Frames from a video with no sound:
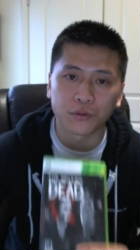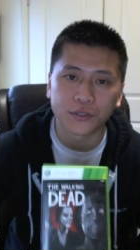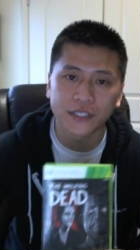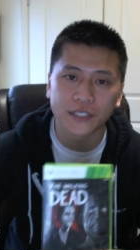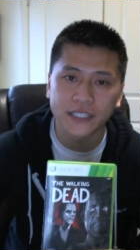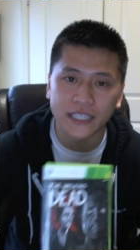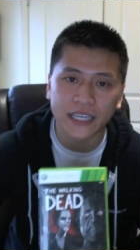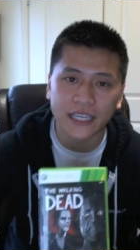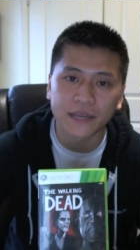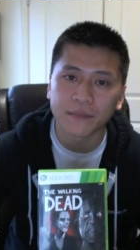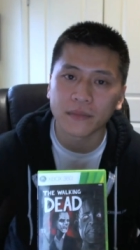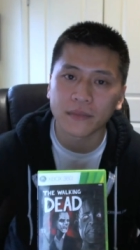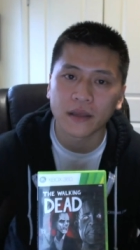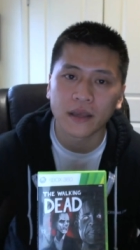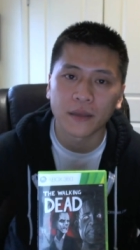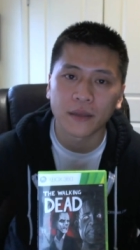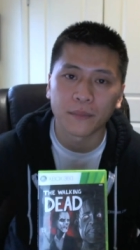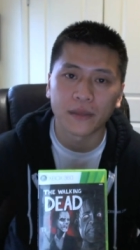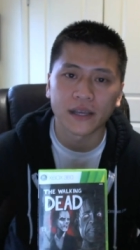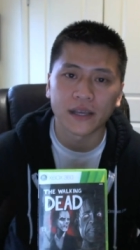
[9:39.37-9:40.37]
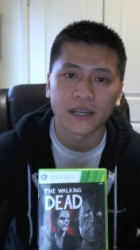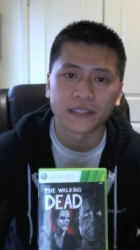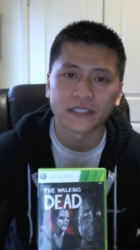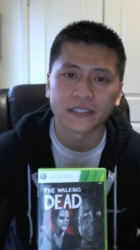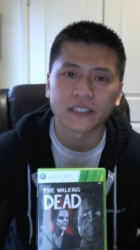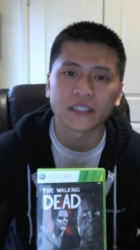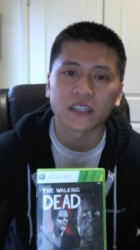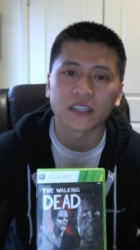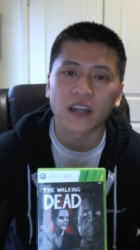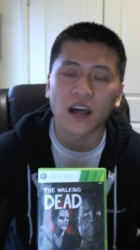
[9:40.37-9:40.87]
Steam because
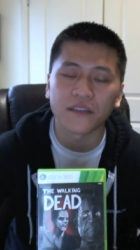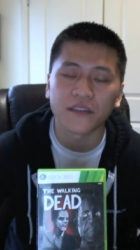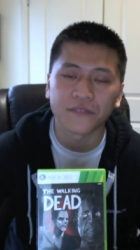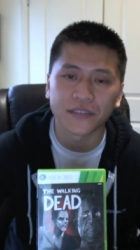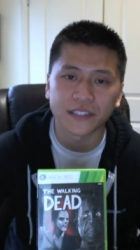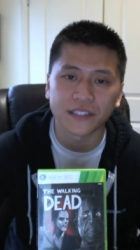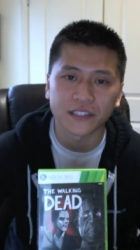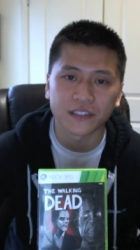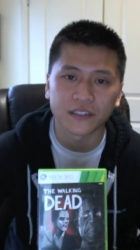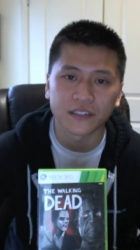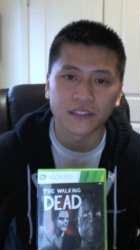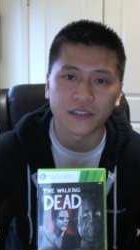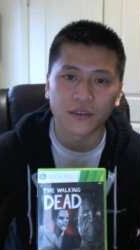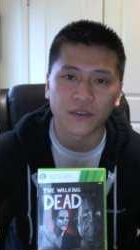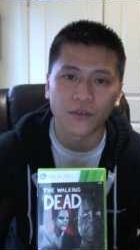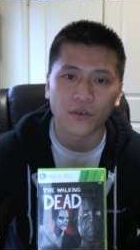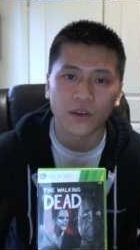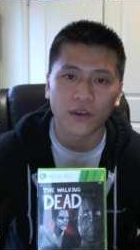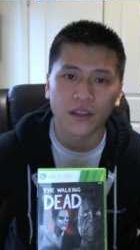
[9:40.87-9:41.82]
it's a non-physical